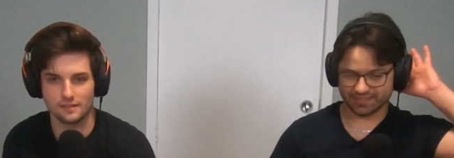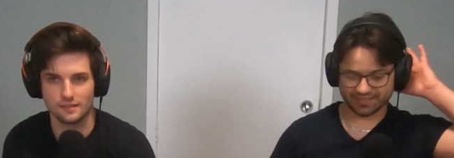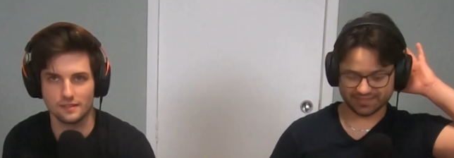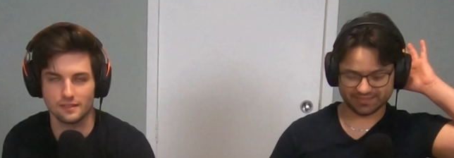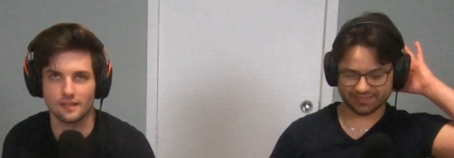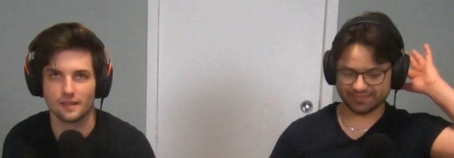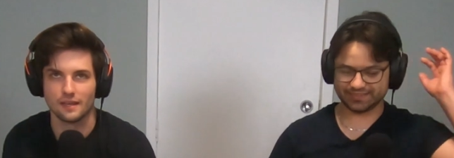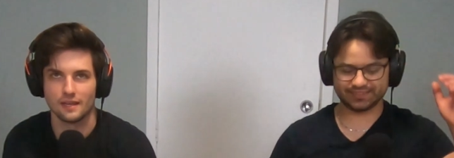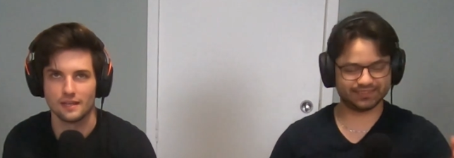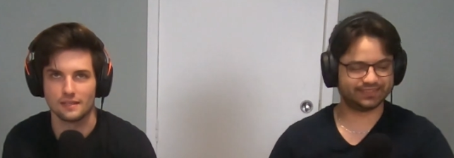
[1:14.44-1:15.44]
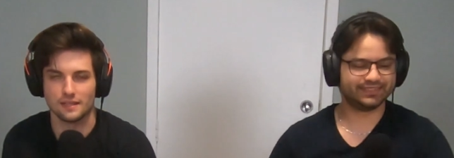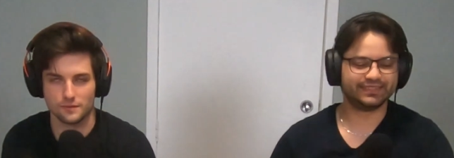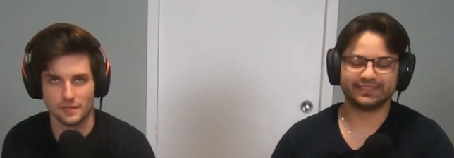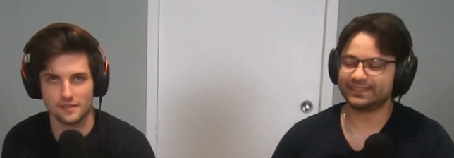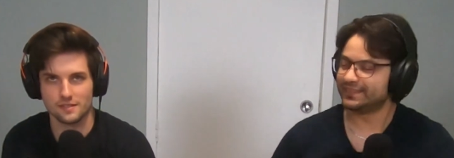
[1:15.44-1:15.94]
Speaker 1: uh, yeah
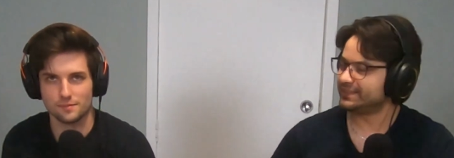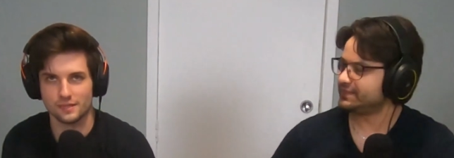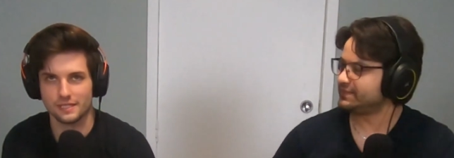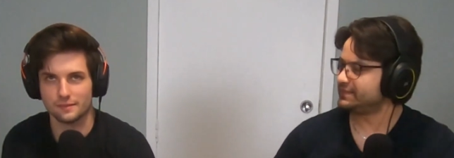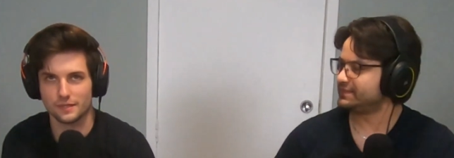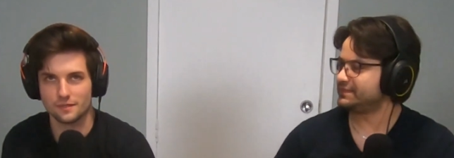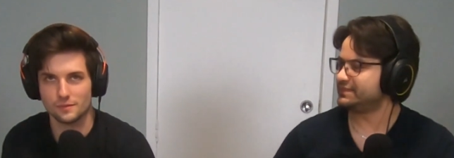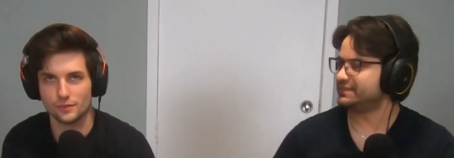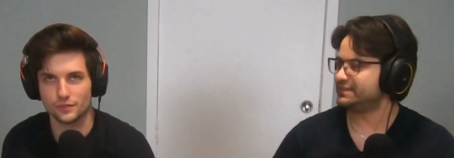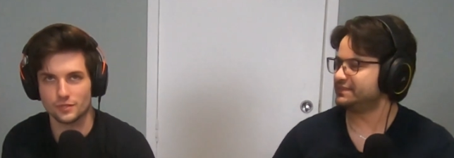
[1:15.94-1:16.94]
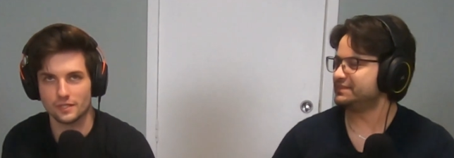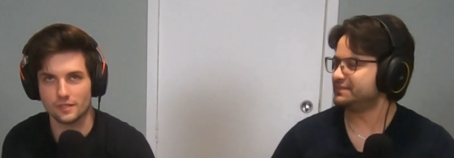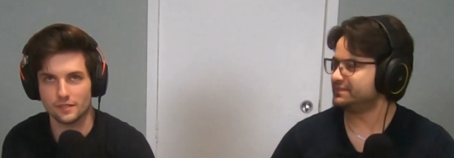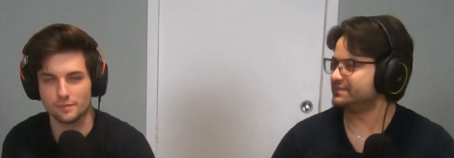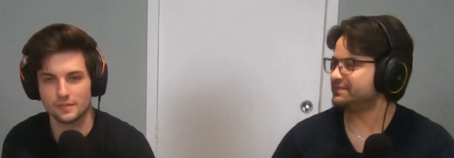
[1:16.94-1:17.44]
like we can complain about the Mugen
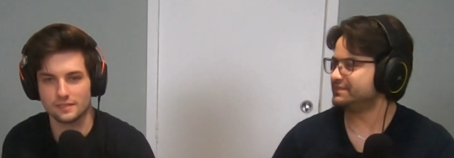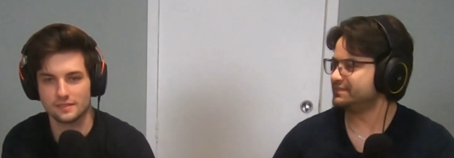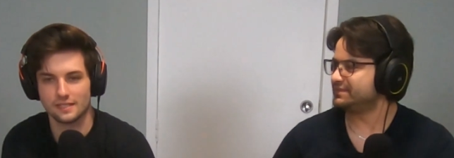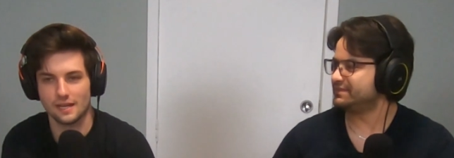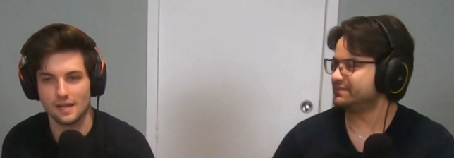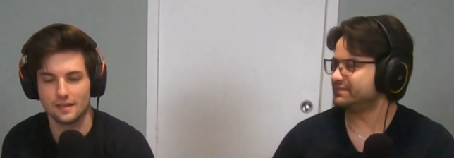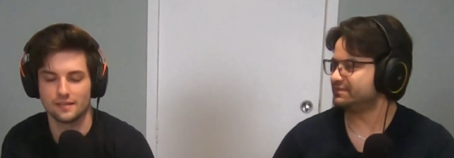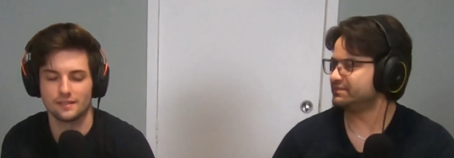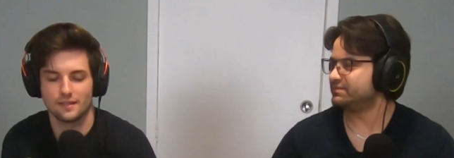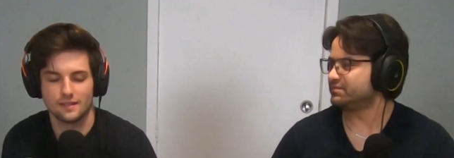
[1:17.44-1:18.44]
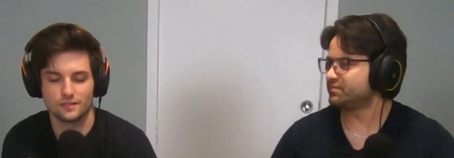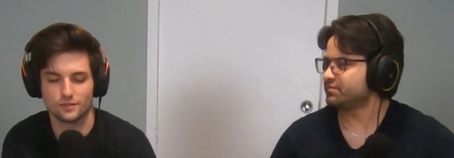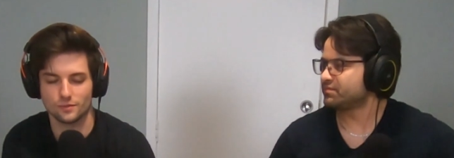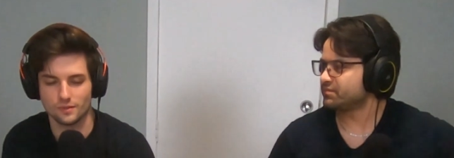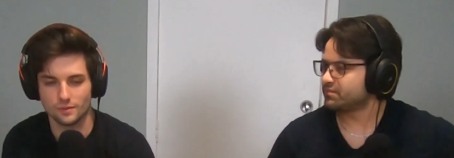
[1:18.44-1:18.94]
Train arc, but I I
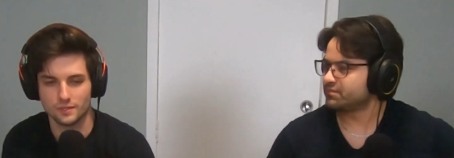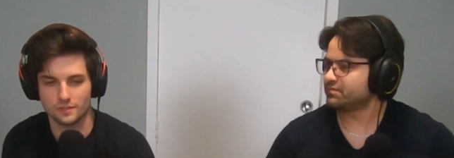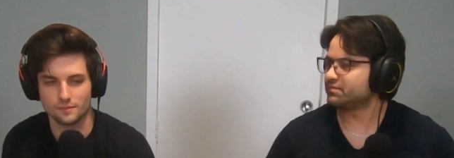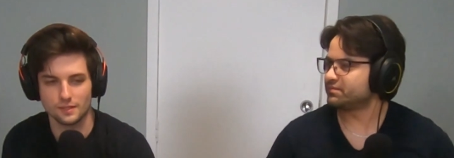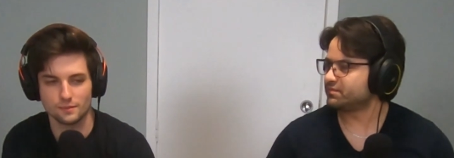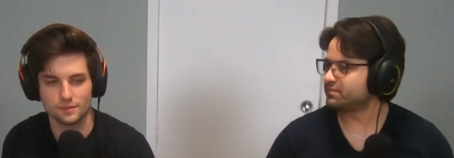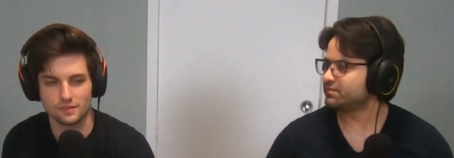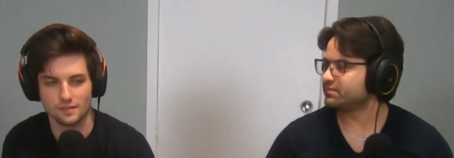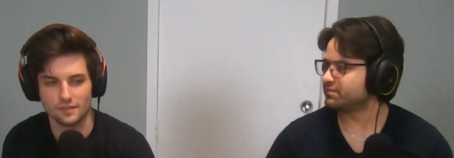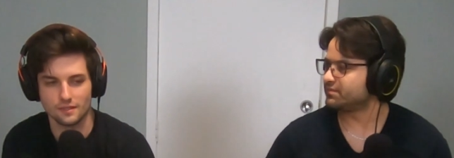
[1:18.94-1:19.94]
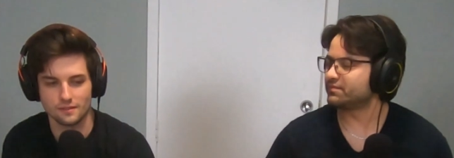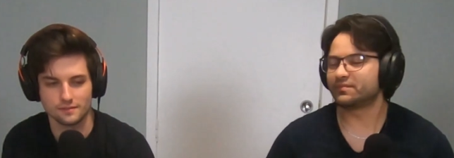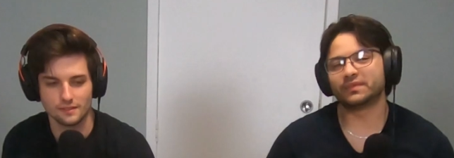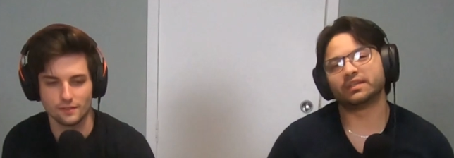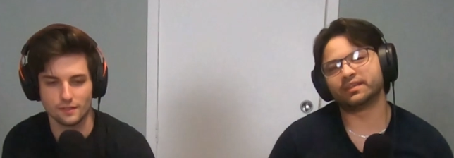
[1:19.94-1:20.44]
just want to watch some Demon
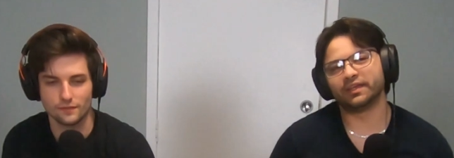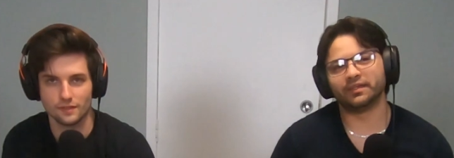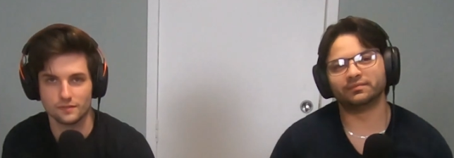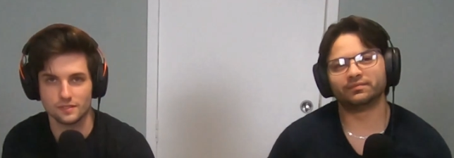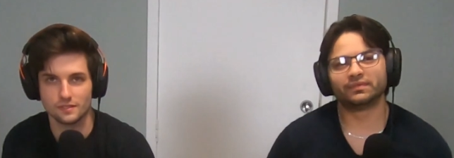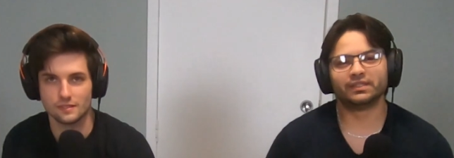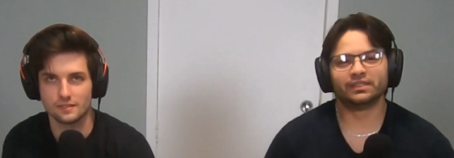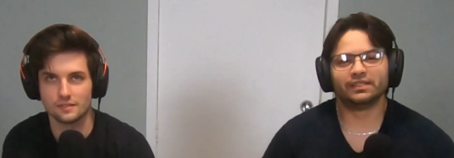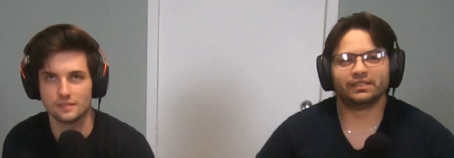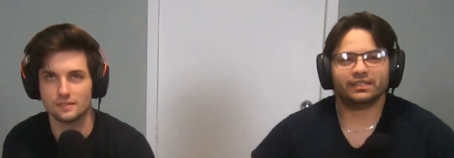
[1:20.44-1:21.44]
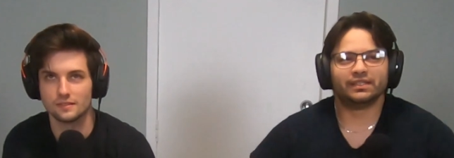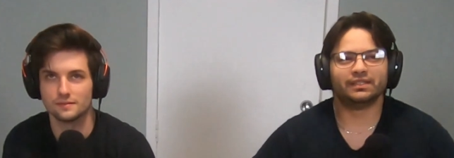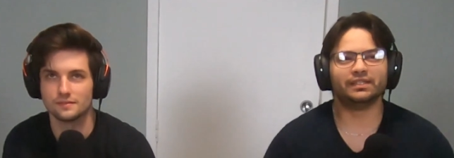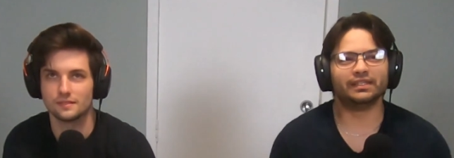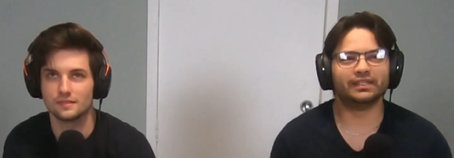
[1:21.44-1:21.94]
Slayer, even Same. if I've seen it. You
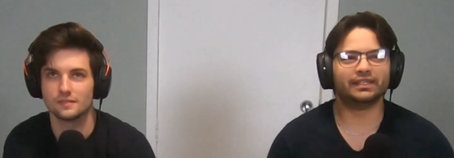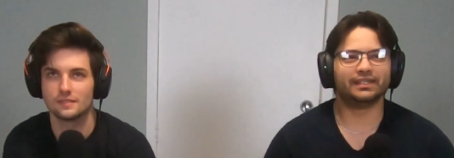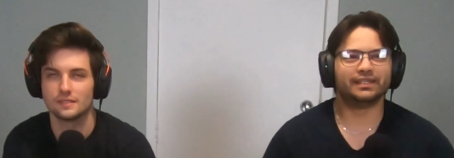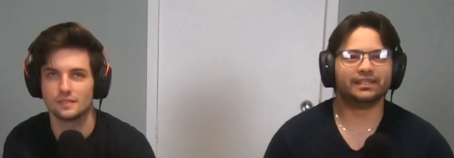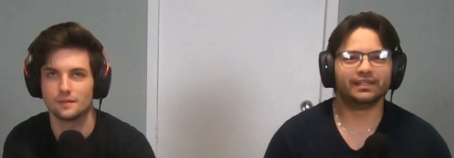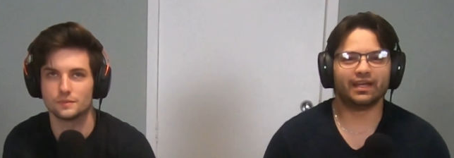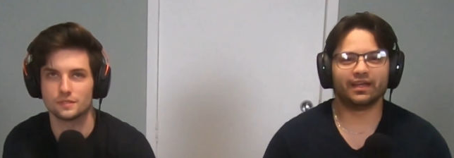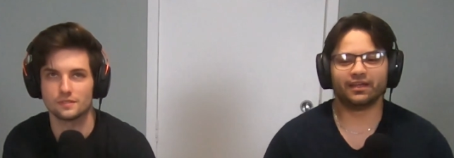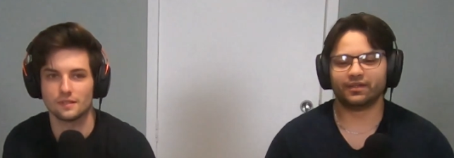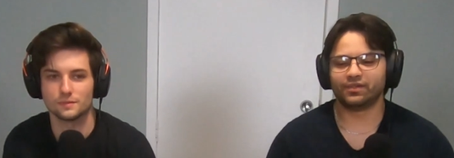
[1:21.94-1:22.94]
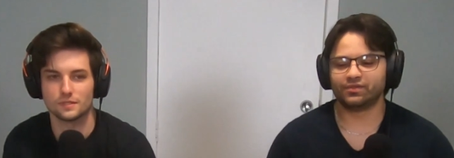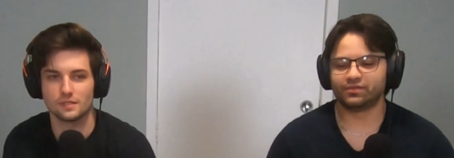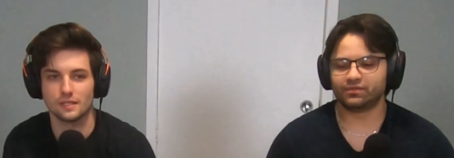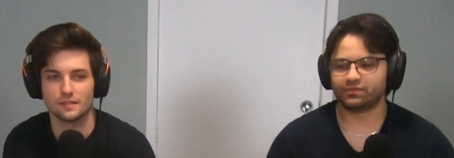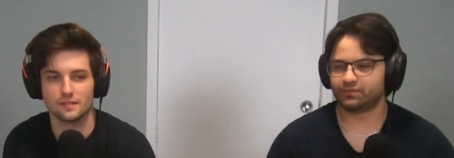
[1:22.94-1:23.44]
know. Yeah. I'm just I'm
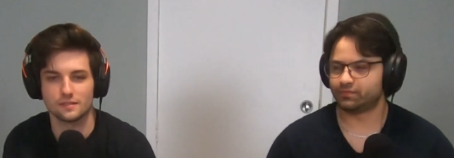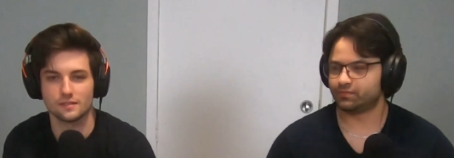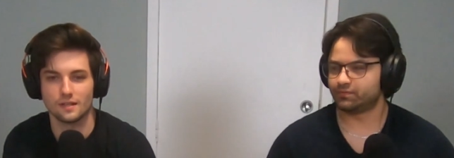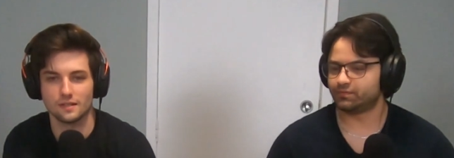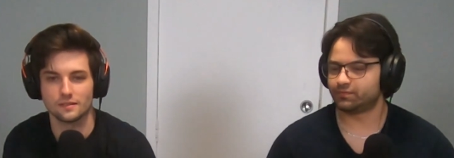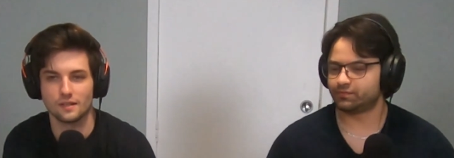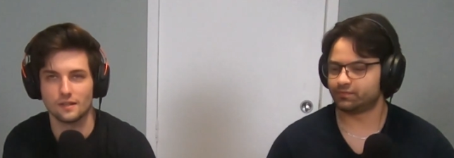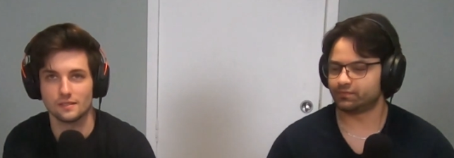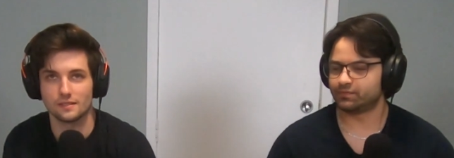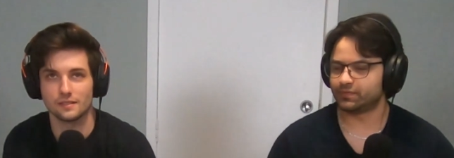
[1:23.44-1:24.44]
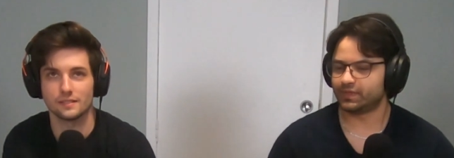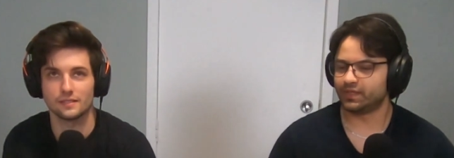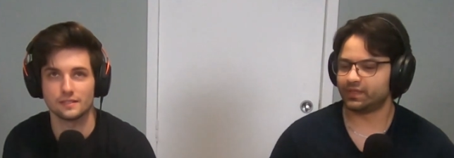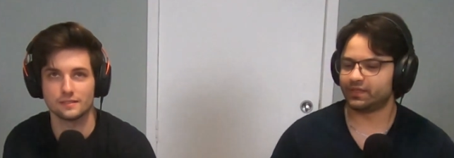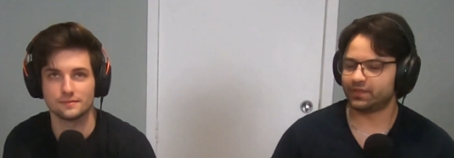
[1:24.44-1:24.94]
just glad that it's not a
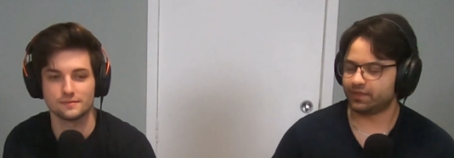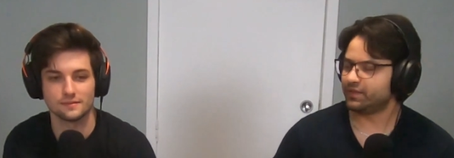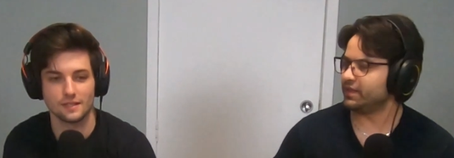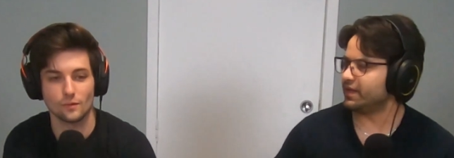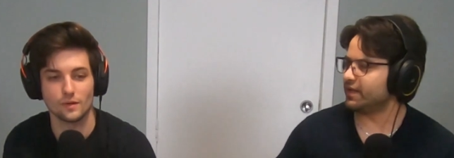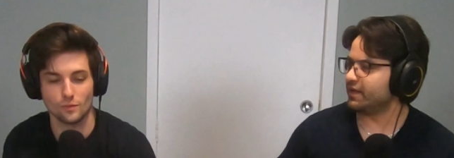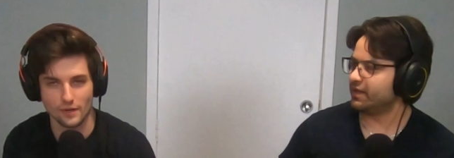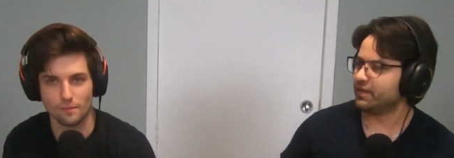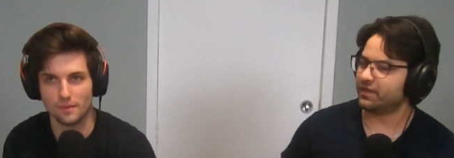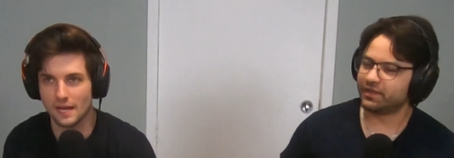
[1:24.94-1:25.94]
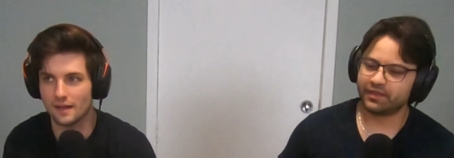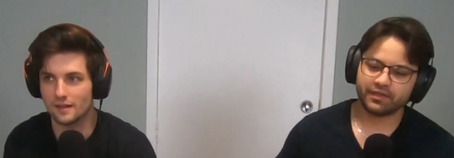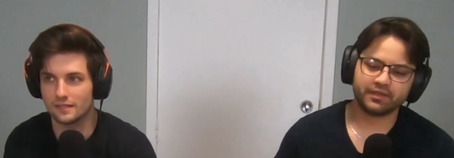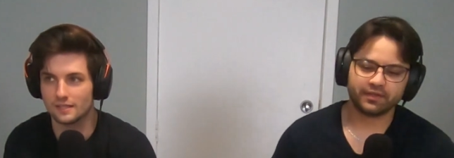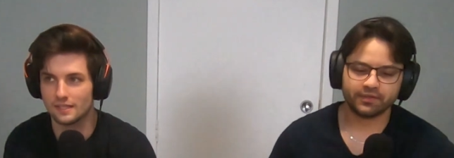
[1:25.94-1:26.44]
holiday again. Yeah. And we are we are back.